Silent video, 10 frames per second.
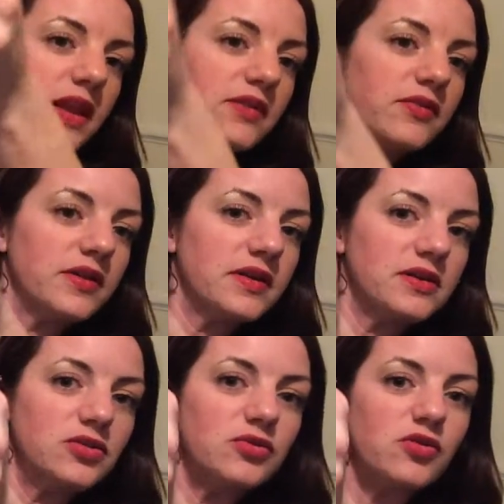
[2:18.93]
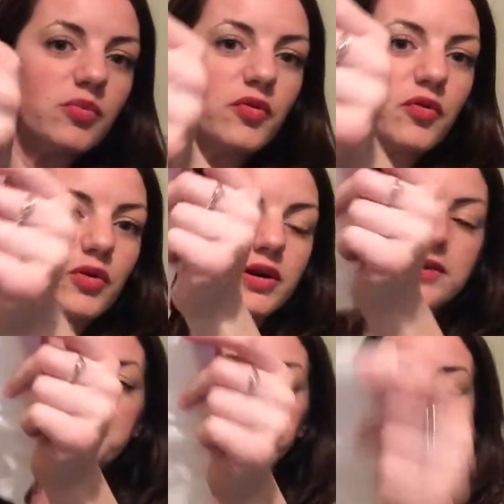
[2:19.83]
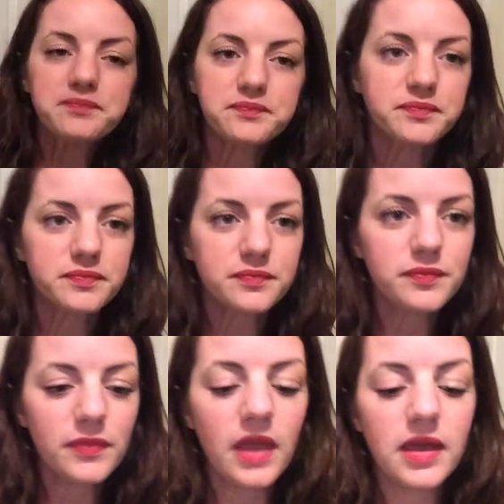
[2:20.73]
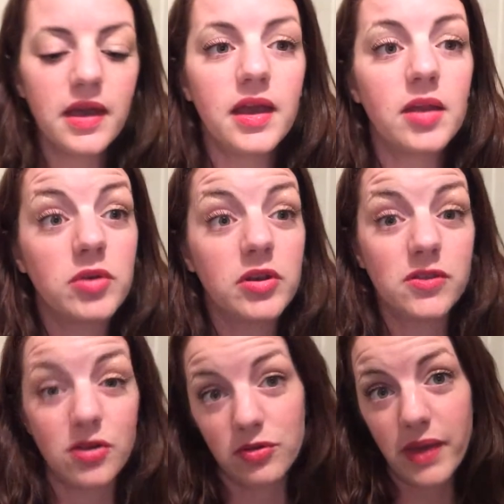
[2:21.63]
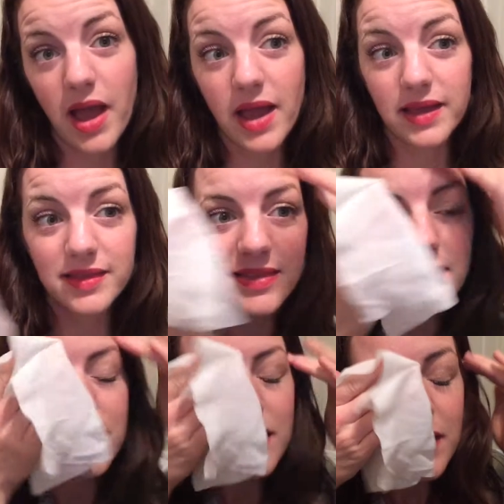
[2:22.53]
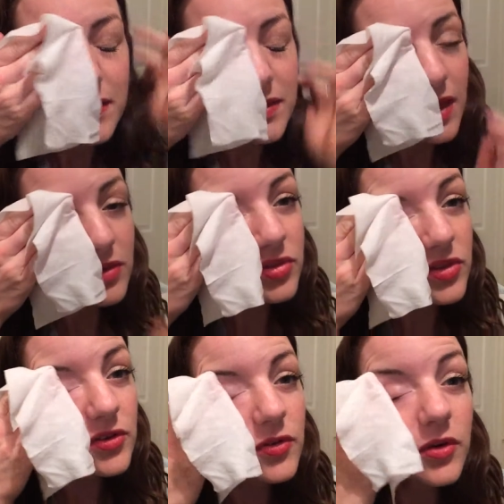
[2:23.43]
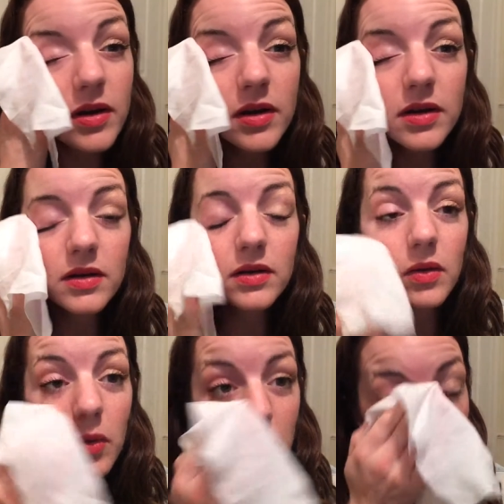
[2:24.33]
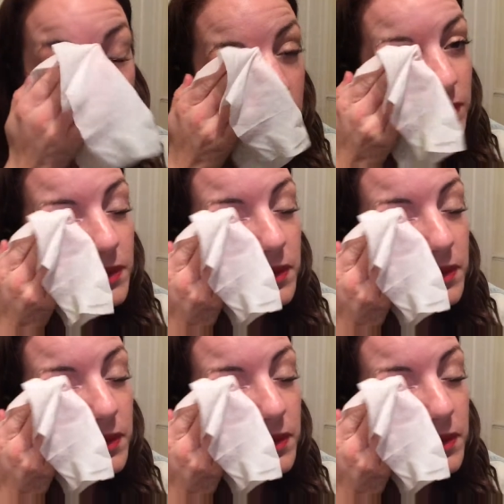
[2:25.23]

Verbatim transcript: that I've used before. And I'm gonna start with my eyes because that's what they're for. Ooh.